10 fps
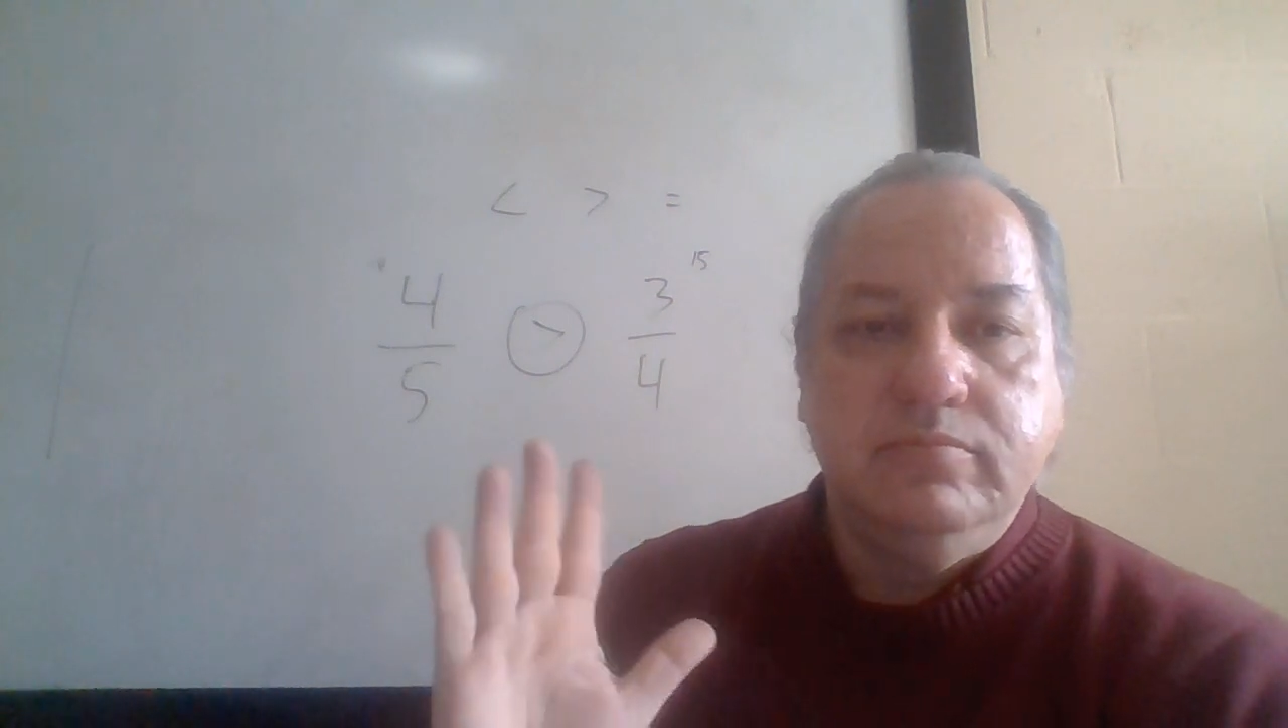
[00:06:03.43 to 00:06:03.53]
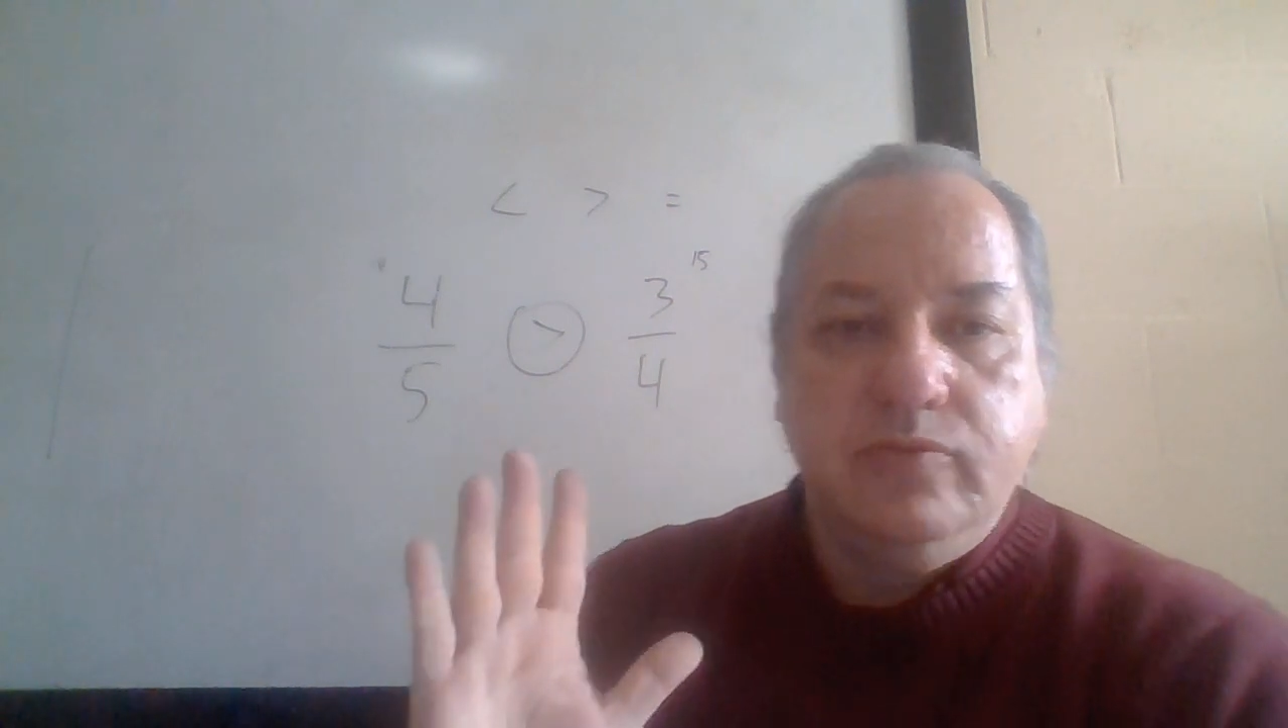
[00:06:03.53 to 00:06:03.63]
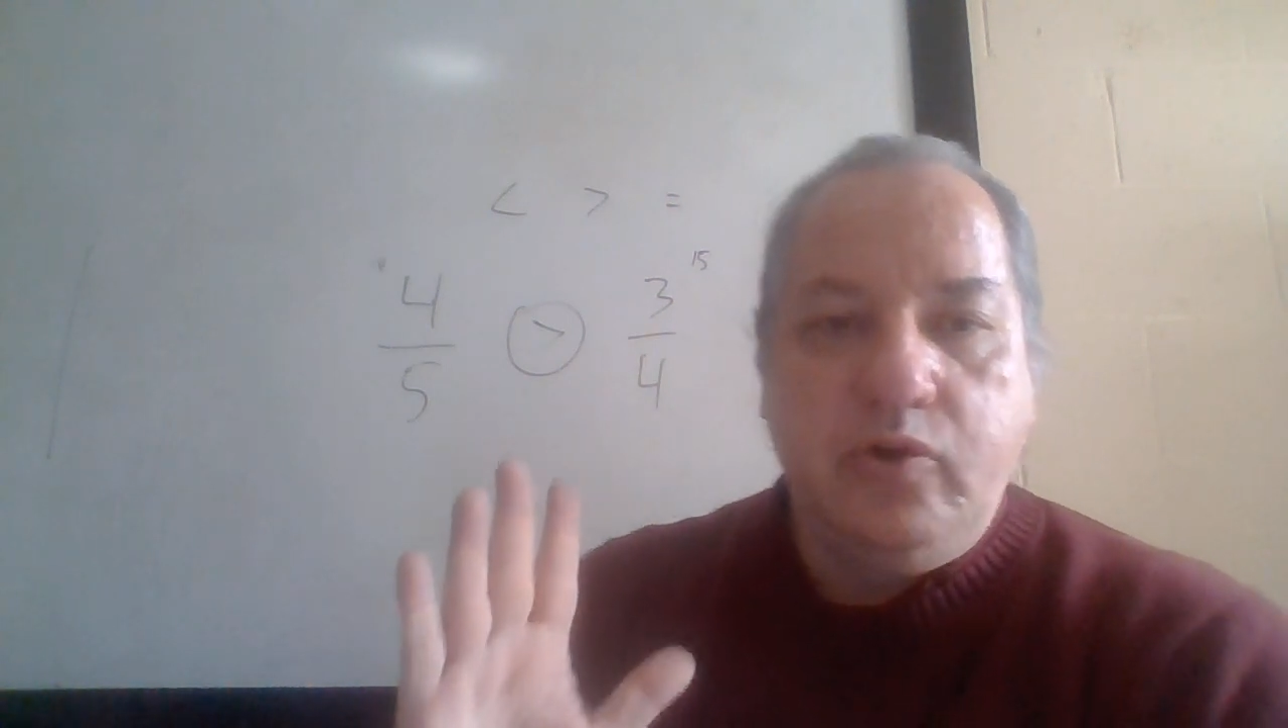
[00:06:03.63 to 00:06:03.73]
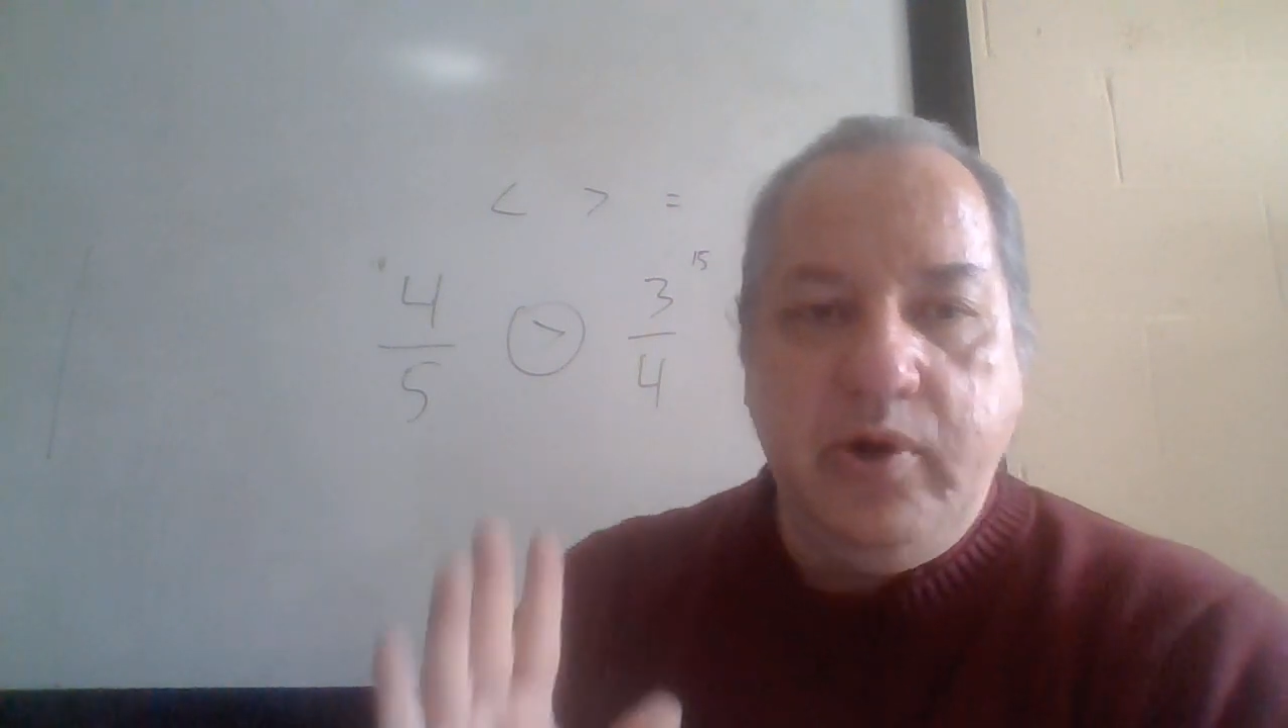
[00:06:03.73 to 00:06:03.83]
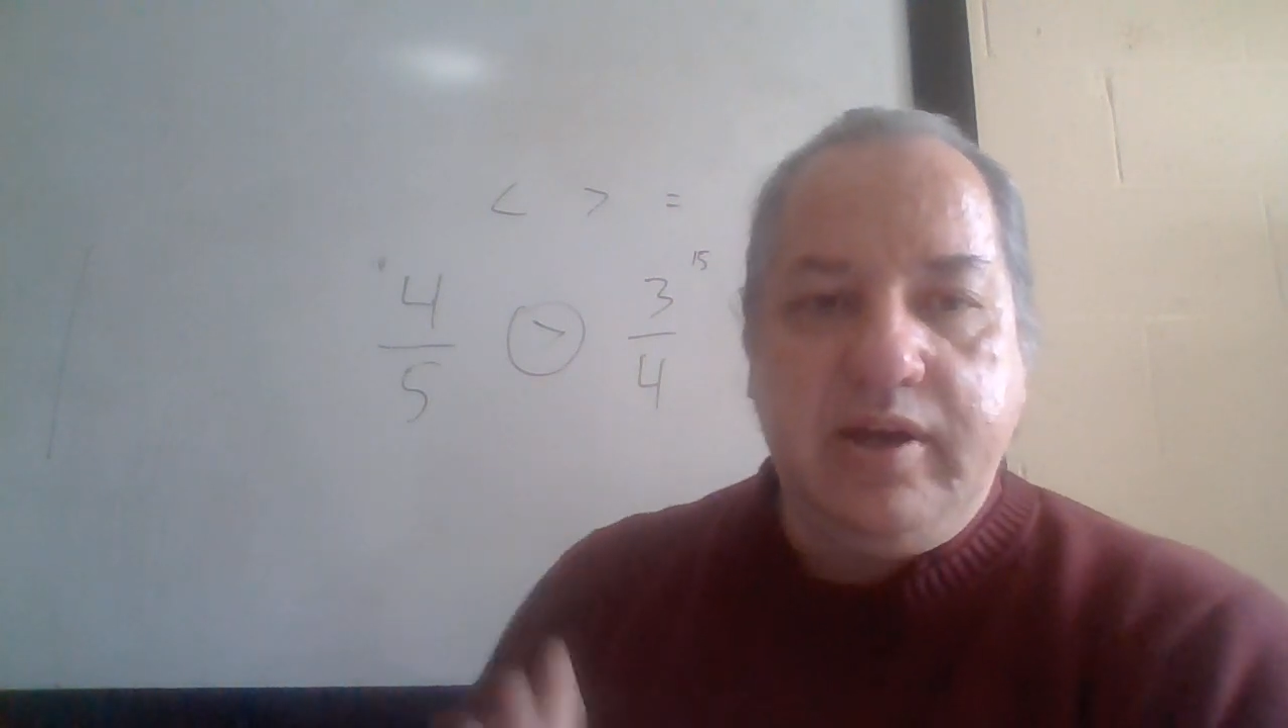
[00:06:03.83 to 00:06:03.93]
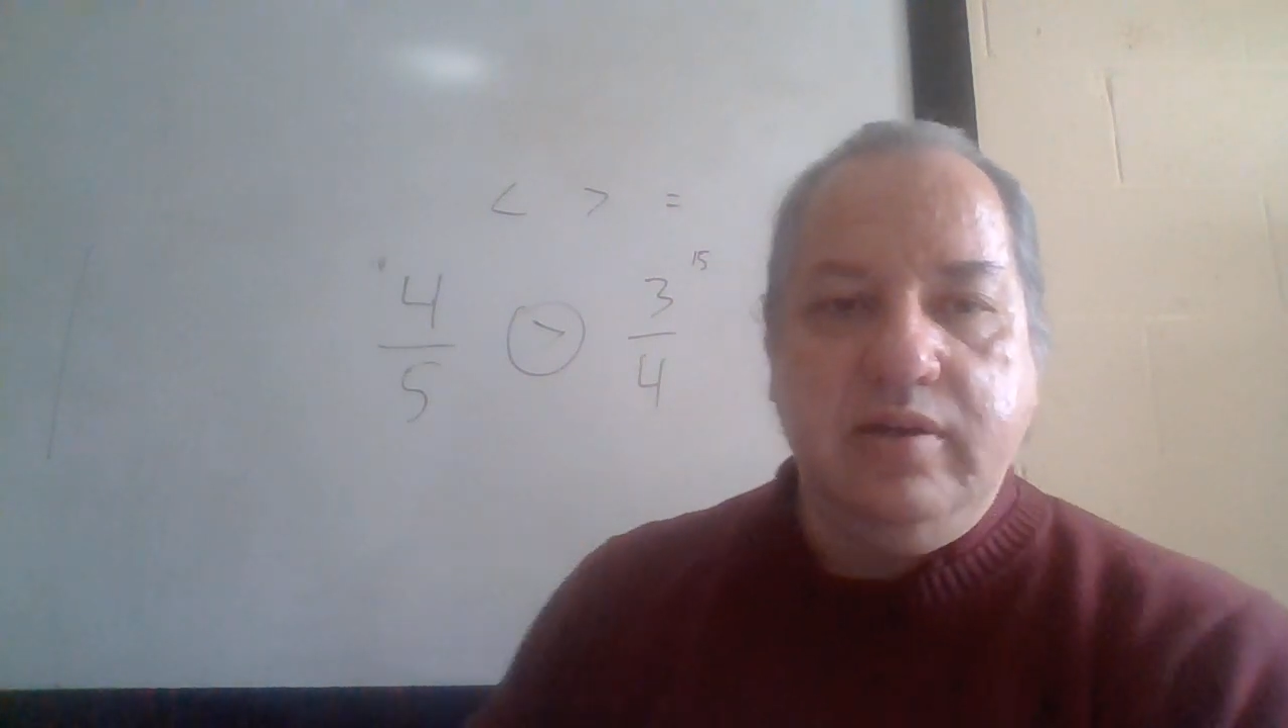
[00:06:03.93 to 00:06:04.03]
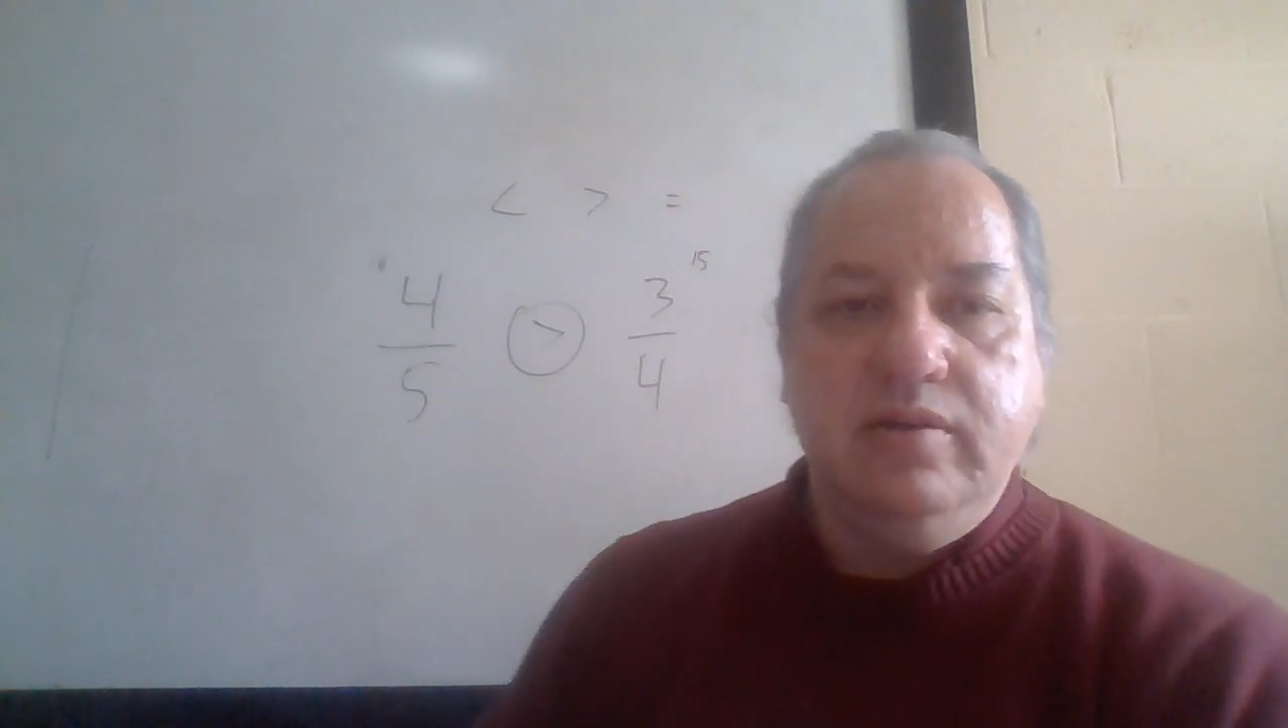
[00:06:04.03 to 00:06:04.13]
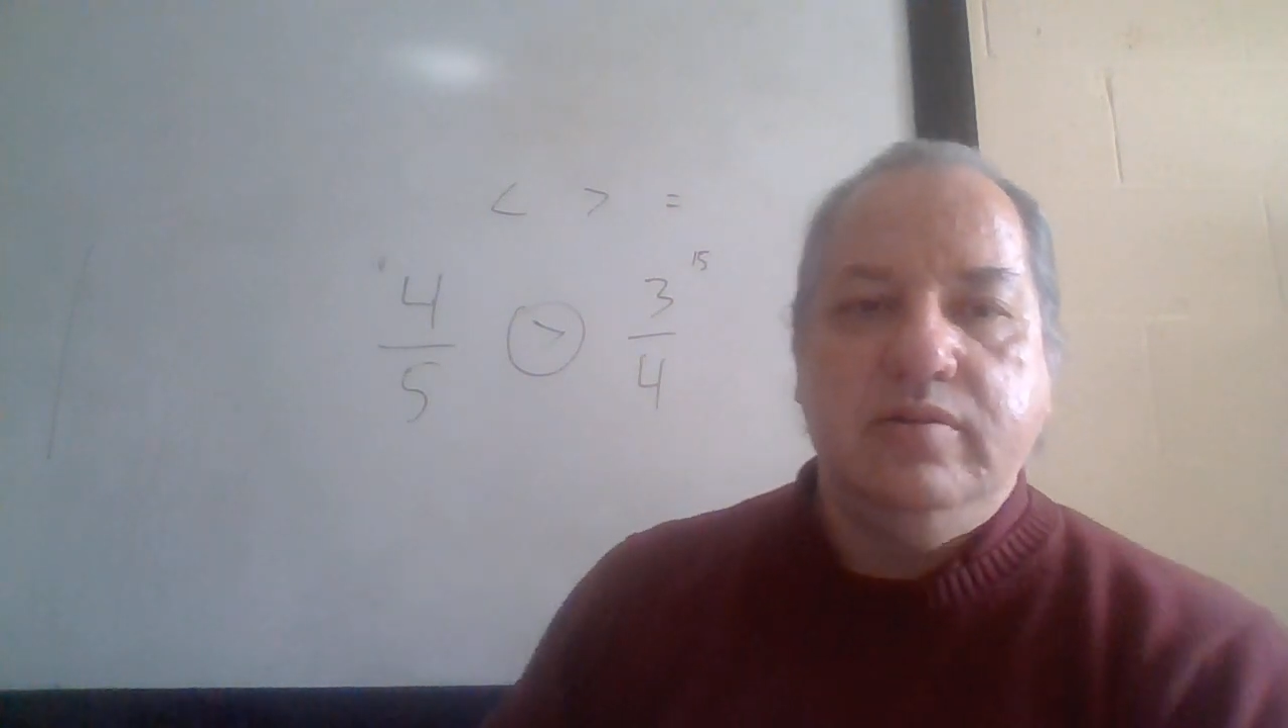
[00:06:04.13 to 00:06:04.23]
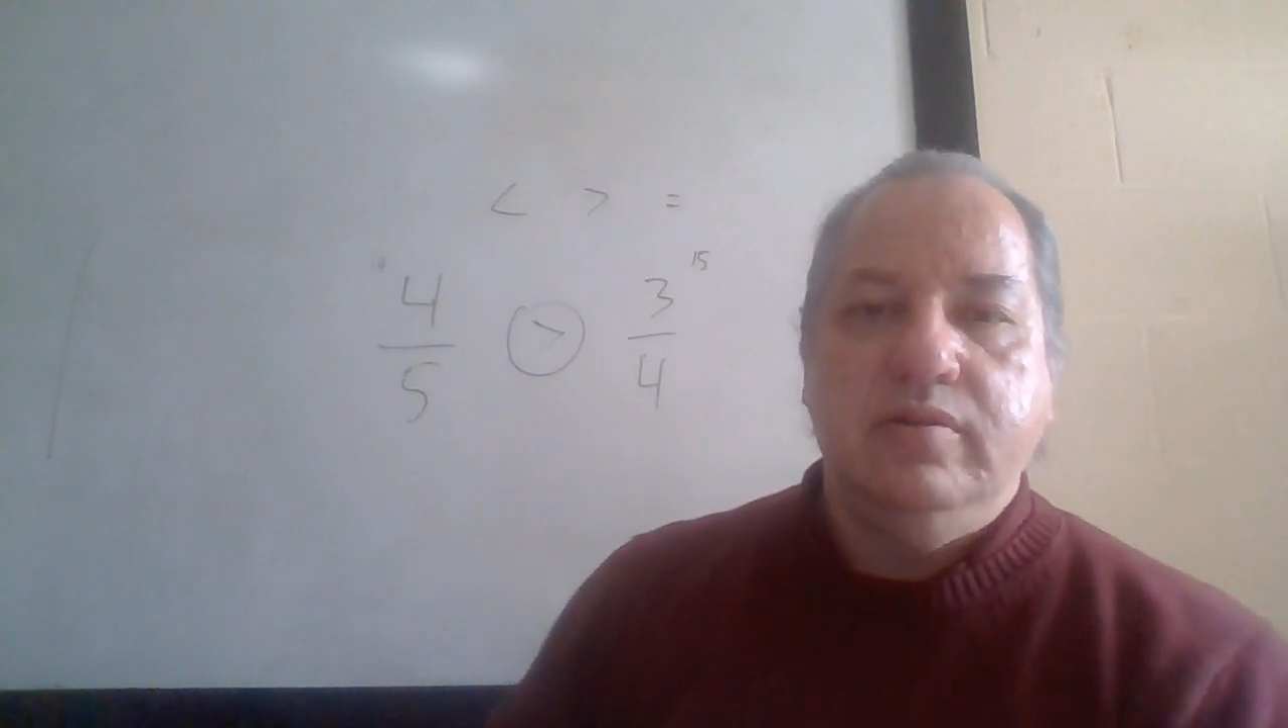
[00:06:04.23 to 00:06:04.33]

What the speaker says: Quick,